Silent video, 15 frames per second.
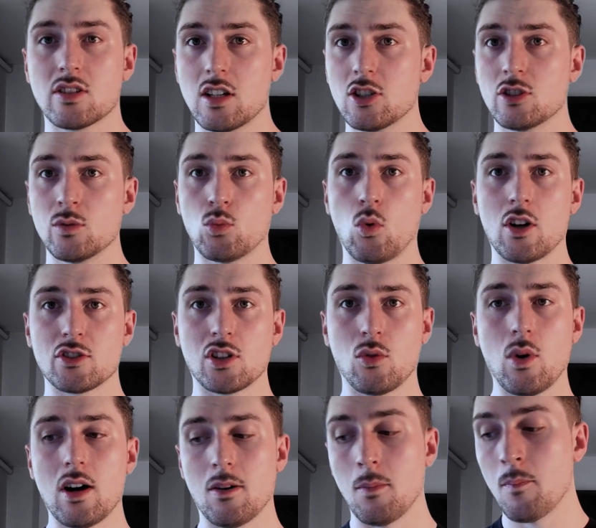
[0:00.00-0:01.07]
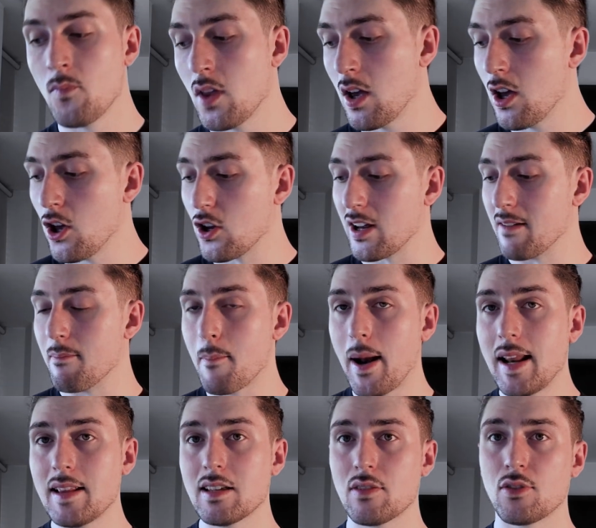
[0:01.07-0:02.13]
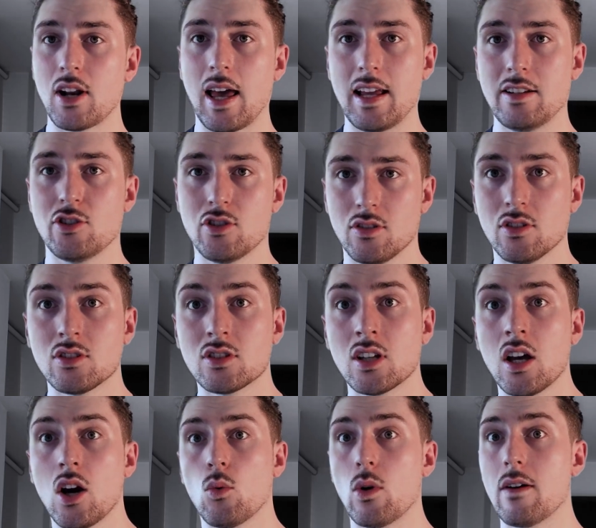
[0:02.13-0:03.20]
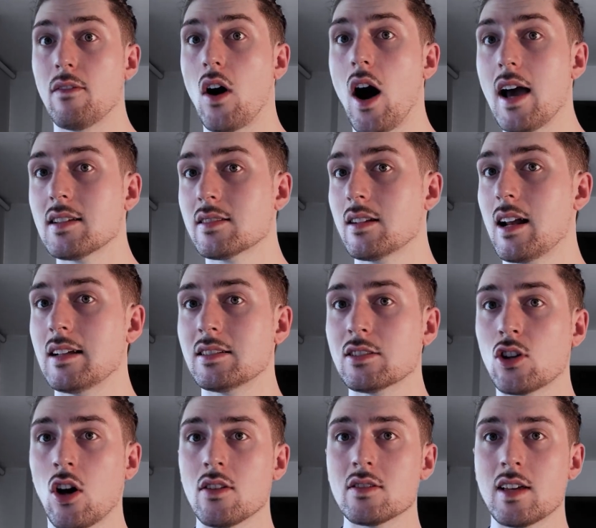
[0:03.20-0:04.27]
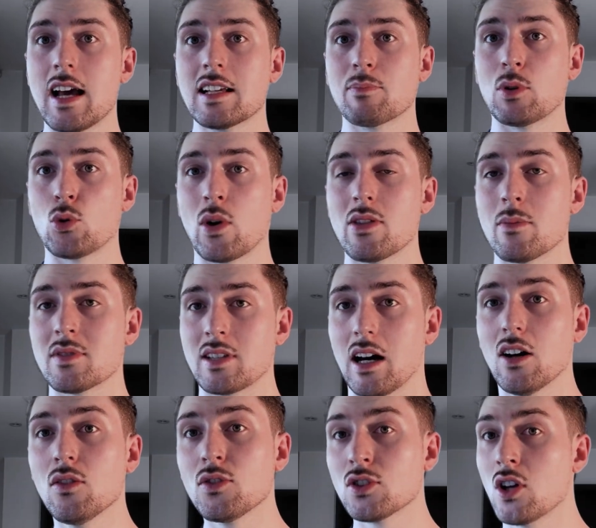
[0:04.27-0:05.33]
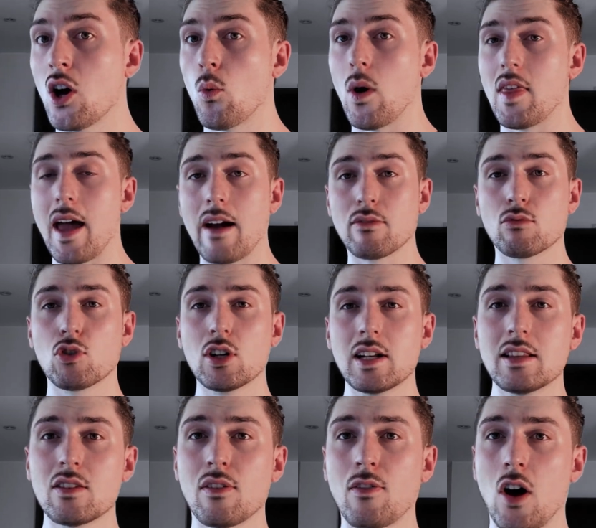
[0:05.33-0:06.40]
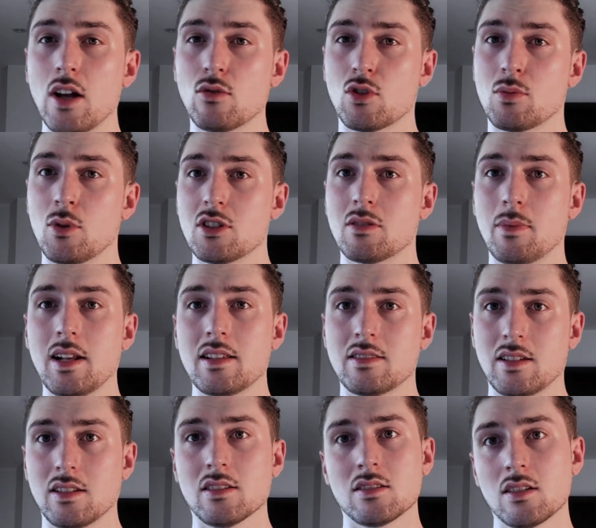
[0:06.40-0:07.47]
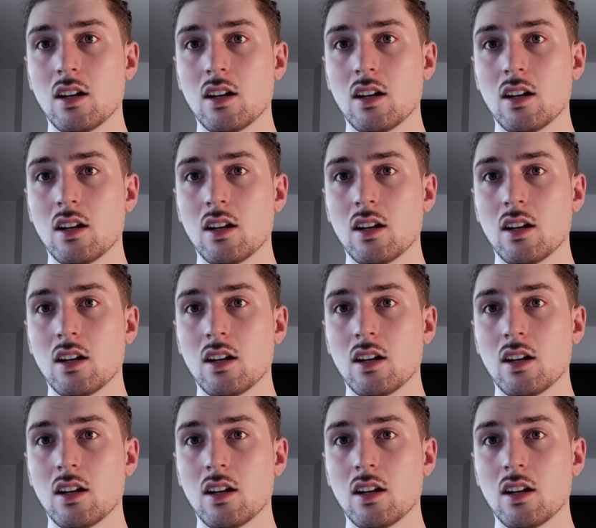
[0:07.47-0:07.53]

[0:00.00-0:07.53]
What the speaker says: systems work so well. You can have many different agents with isolated context between themselves where they have really defined responsibilities.